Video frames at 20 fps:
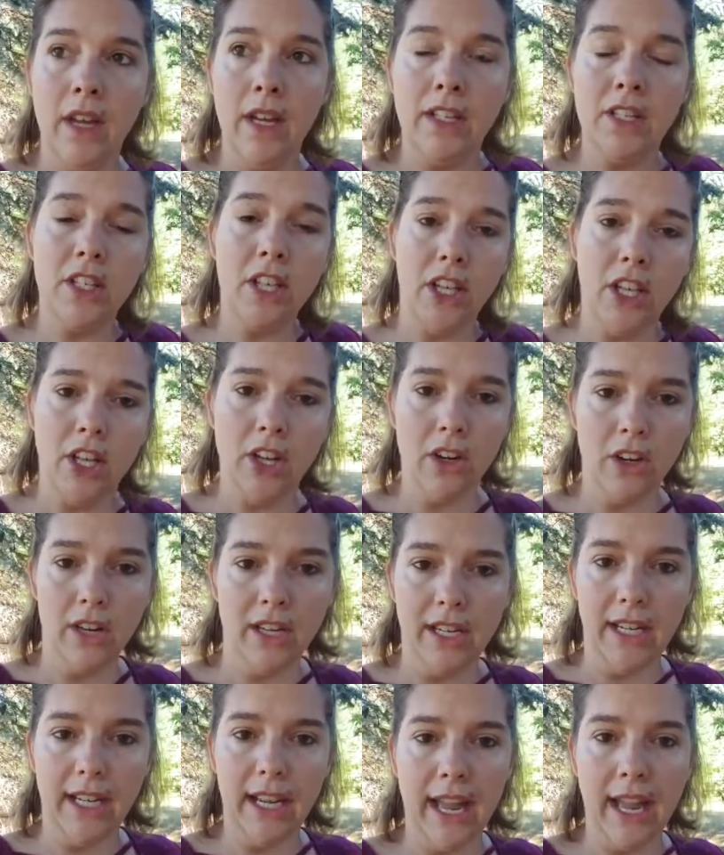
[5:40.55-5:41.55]

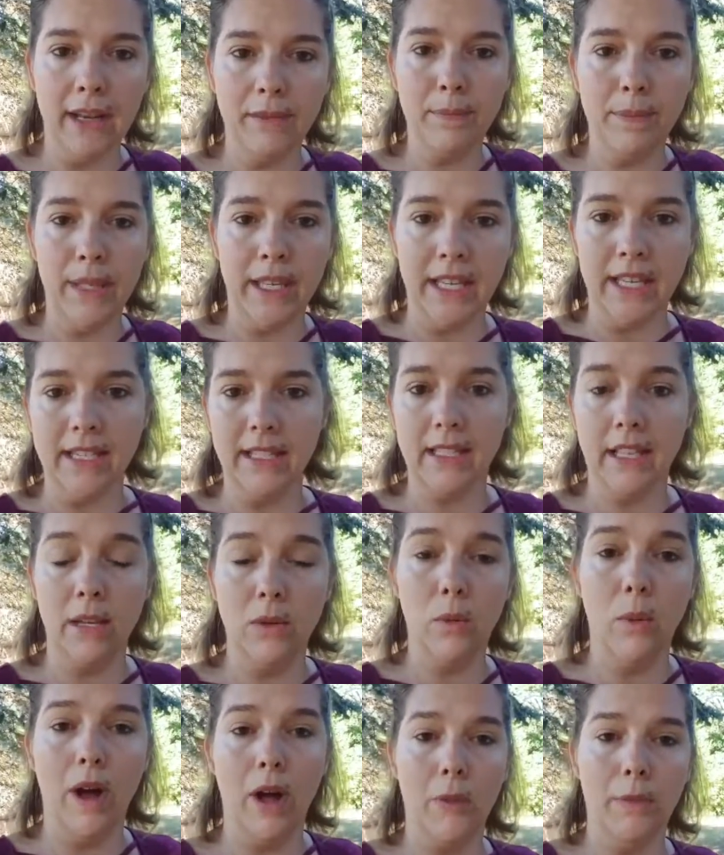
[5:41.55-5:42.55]
security and peace
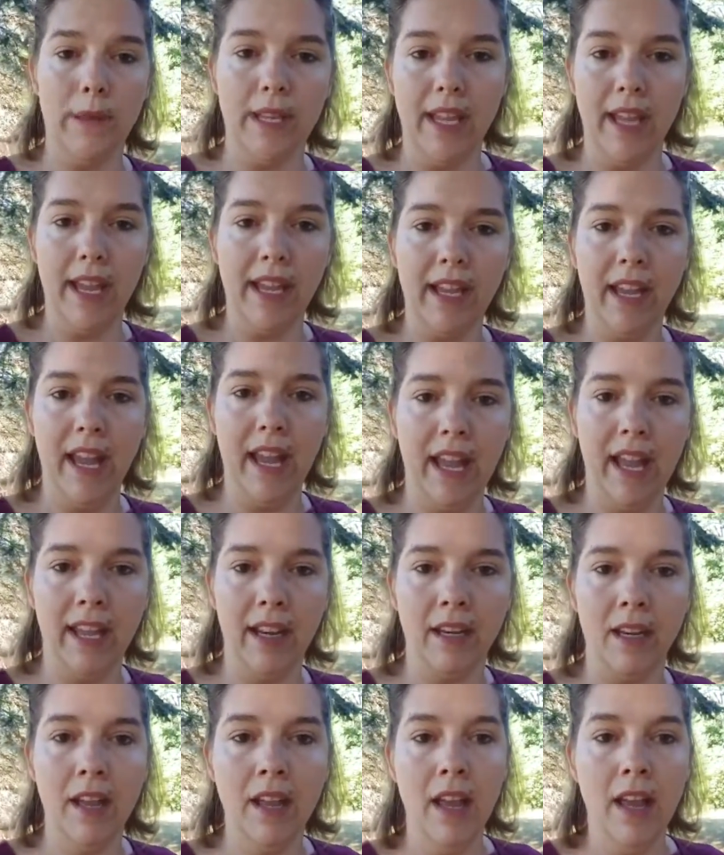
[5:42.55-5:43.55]
and well being,
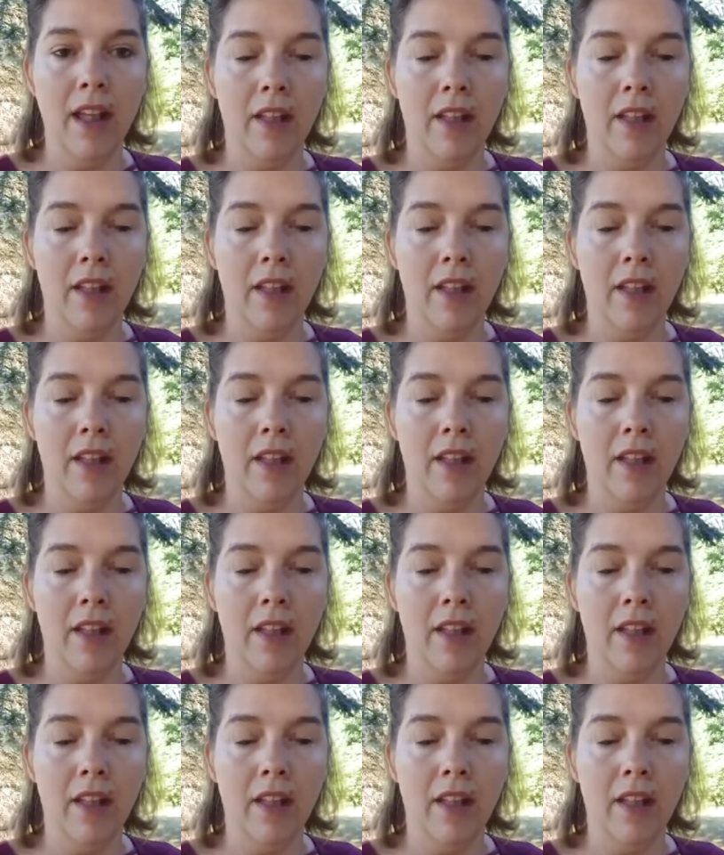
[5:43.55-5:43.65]
and